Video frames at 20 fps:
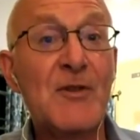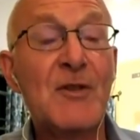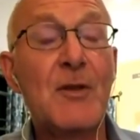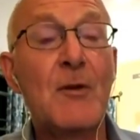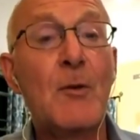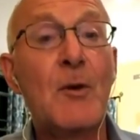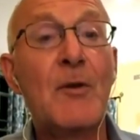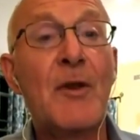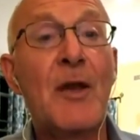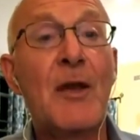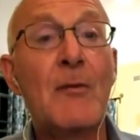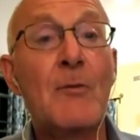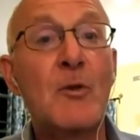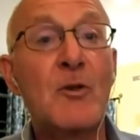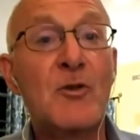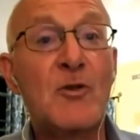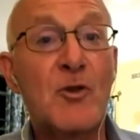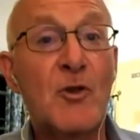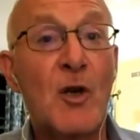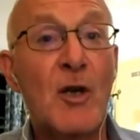So what they
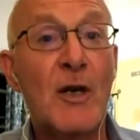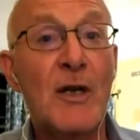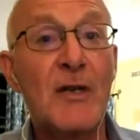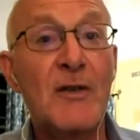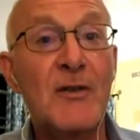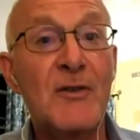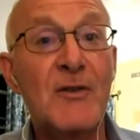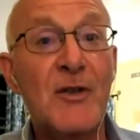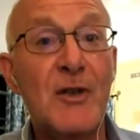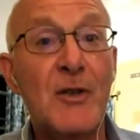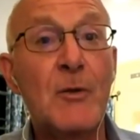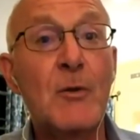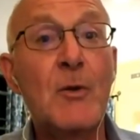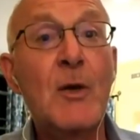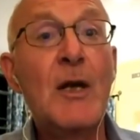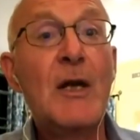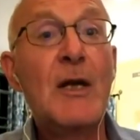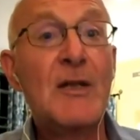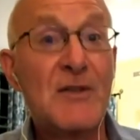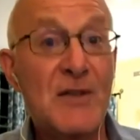would try and
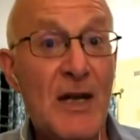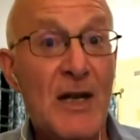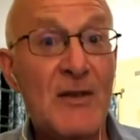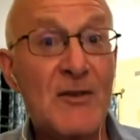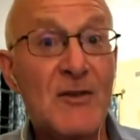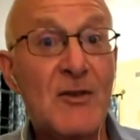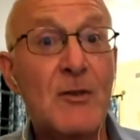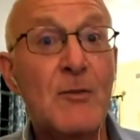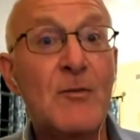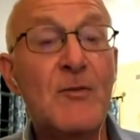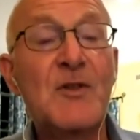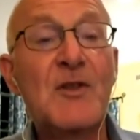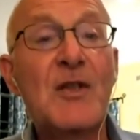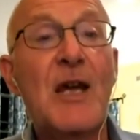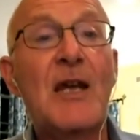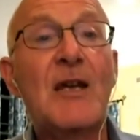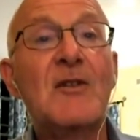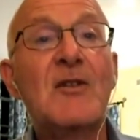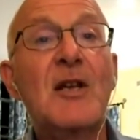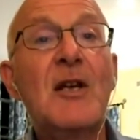do is, as you've
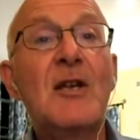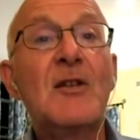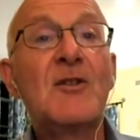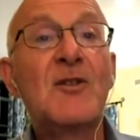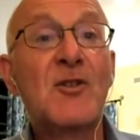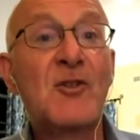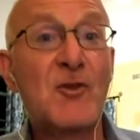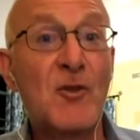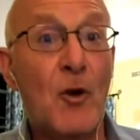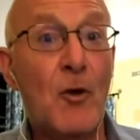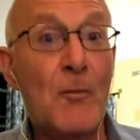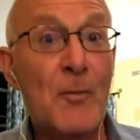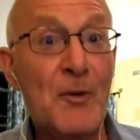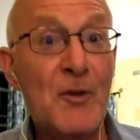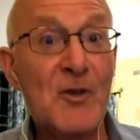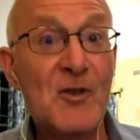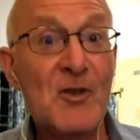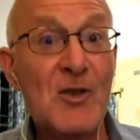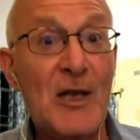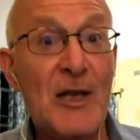said, stop
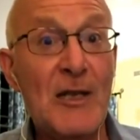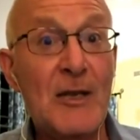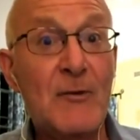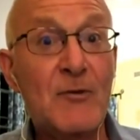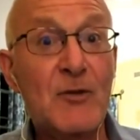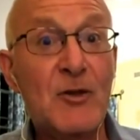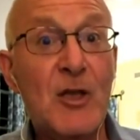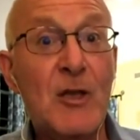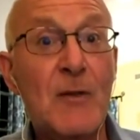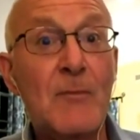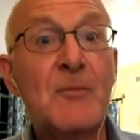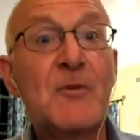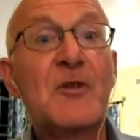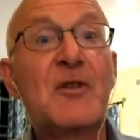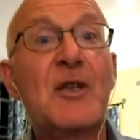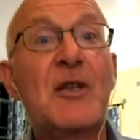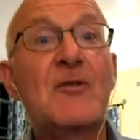the slave ships.